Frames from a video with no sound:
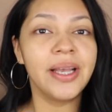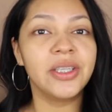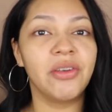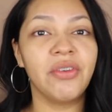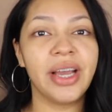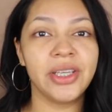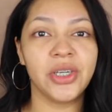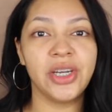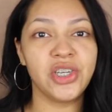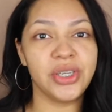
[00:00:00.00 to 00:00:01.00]
So if you guys
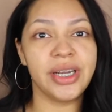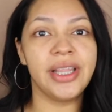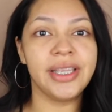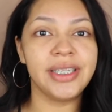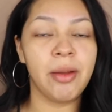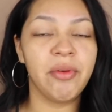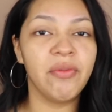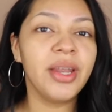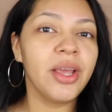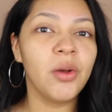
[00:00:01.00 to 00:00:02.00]
are interested in this type of
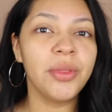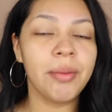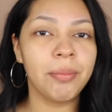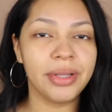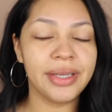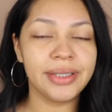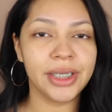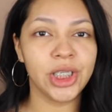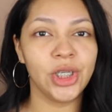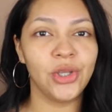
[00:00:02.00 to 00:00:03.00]
video, then please
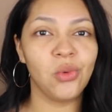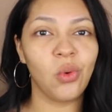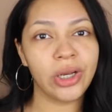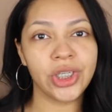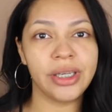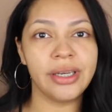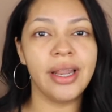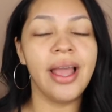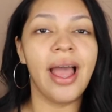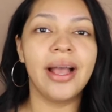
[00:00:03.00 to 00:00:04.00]
continue
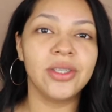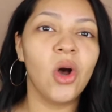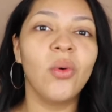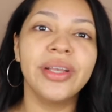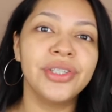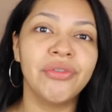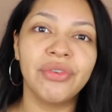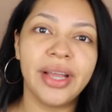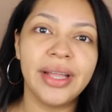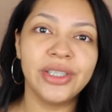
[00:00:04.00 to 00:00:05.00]
watching. As always, don't
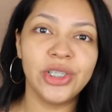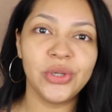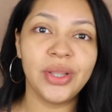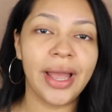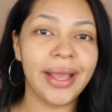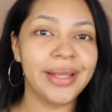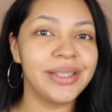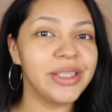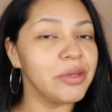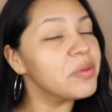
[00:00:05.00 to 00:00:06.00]
forget to like
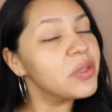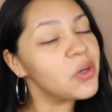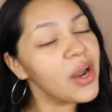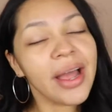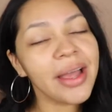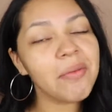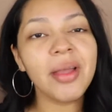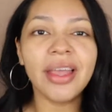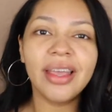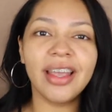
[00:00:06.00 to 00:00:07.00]
and subscribe.
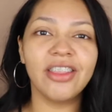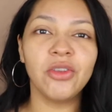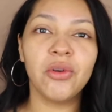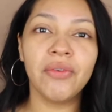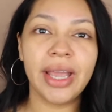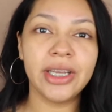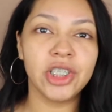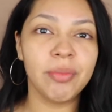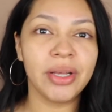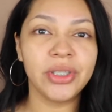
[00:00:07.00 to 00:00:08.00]
Hit the
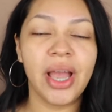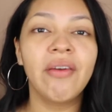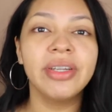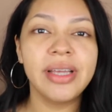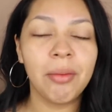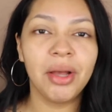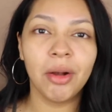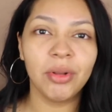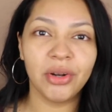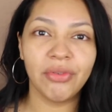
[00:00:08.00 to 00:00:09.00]
notification bell so every time I
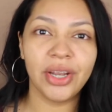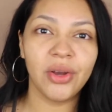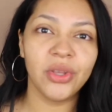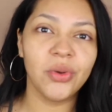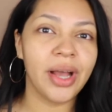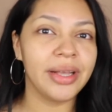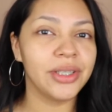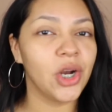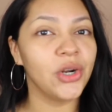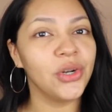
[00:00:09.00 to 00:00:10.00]
upload a video, you
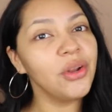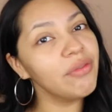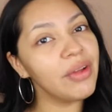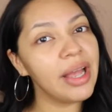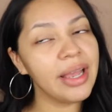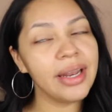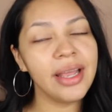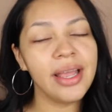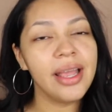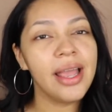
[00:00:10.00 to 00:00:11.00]
guys are notified.
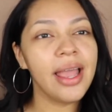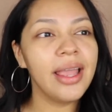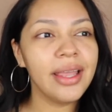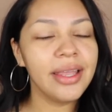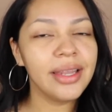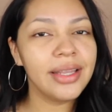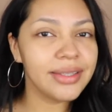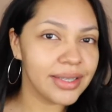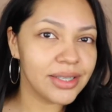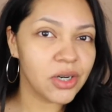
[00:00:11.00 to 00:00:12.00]
And
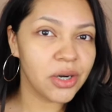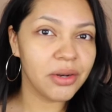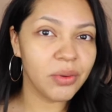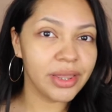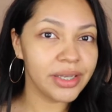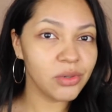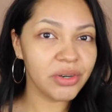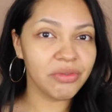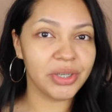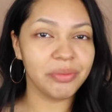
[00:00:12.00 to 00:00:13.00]
let's get started with this
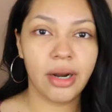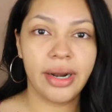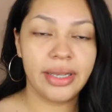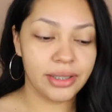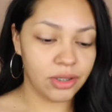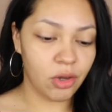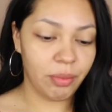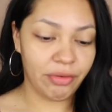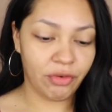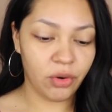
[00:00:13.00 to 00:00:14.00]
review. All right, so
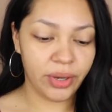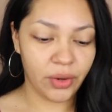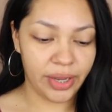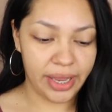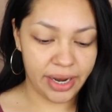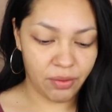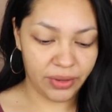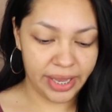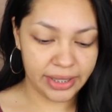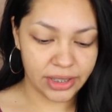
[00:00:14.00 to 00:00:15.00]
before we go ahead and
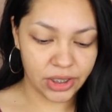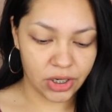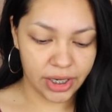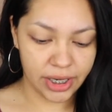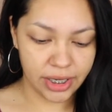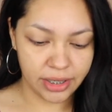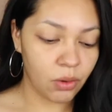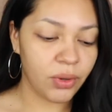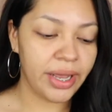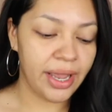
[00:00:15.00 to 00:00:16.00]
we get started, so
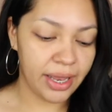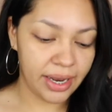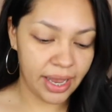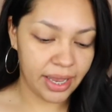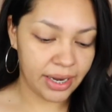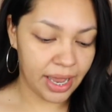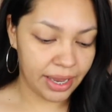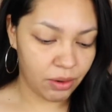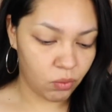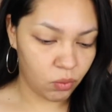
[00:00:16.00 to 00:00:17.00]
I went ahead and
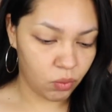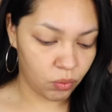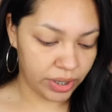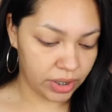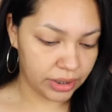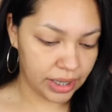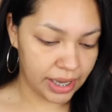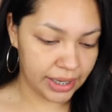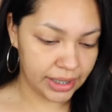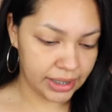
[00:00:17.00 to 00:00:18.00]
I went
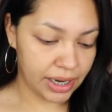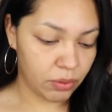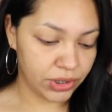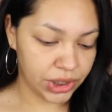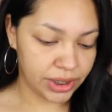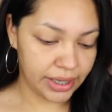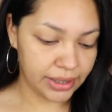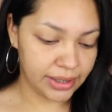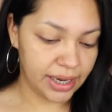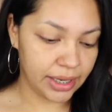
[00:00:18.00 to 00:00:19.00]
online and I was just
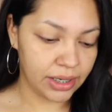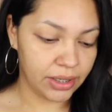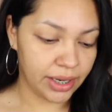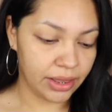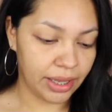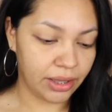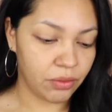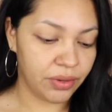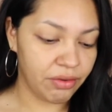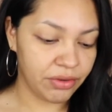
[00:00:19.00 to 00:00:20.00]
like taking a look at like
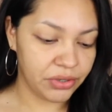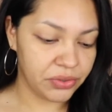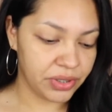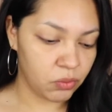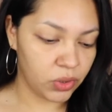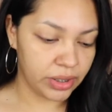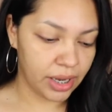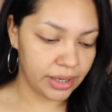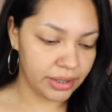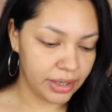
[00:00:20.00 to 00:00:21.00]
the reviews and
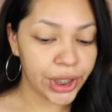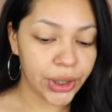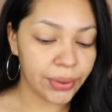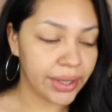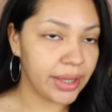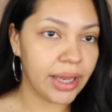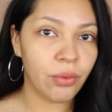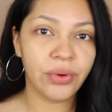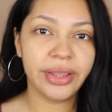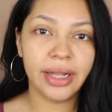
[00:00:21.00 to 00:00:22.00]
whatnot. Really quickly
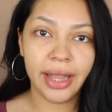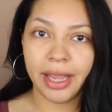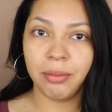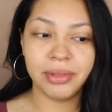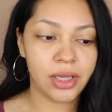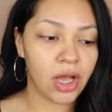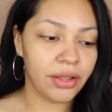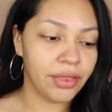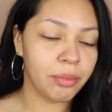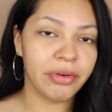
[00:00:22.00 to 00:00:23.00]
read the claims
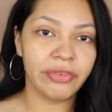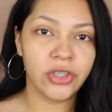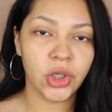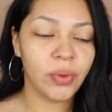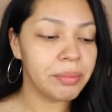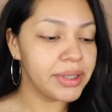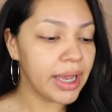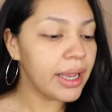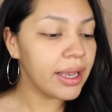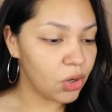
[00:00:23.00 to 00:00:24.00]
on the PROFUSION website.